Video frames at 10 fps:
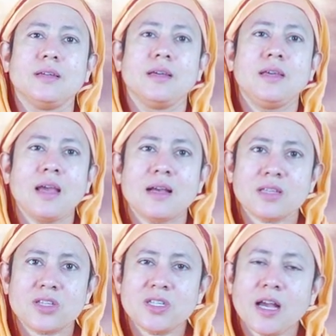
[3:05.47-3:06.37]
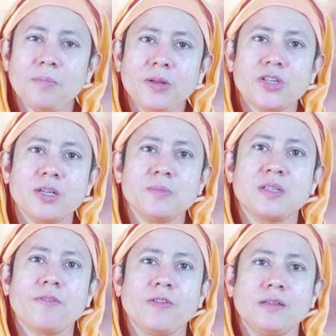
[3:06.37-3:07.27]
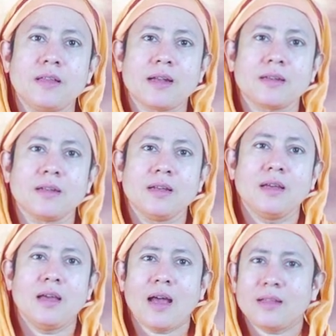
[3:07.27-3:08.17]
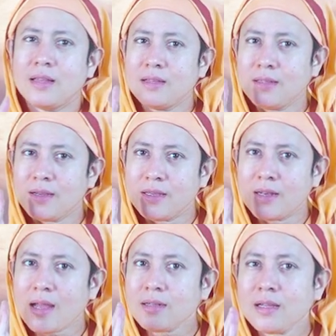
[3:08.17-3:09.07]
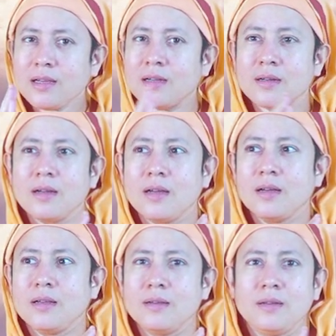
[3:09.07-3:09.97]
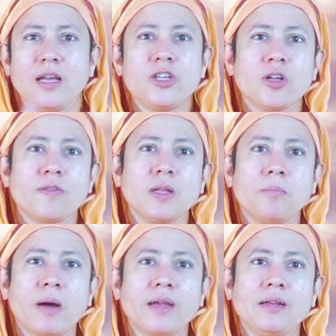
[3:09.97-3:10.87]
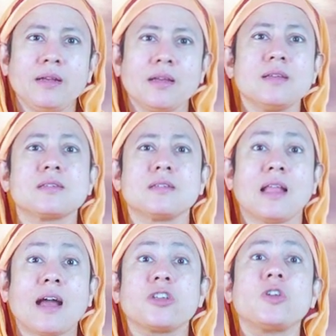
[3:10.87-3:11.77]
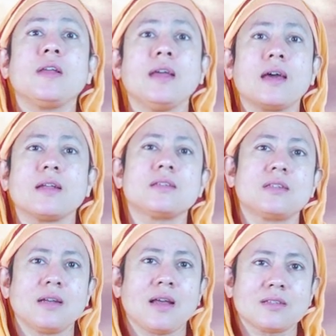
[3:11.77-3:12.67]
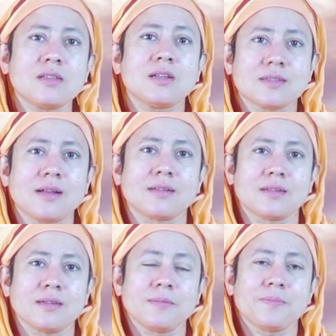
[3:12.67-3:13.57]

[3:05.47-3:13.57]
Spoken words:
He has established himself in that. And then the erratic nature of the mind is naturally arrested as a result.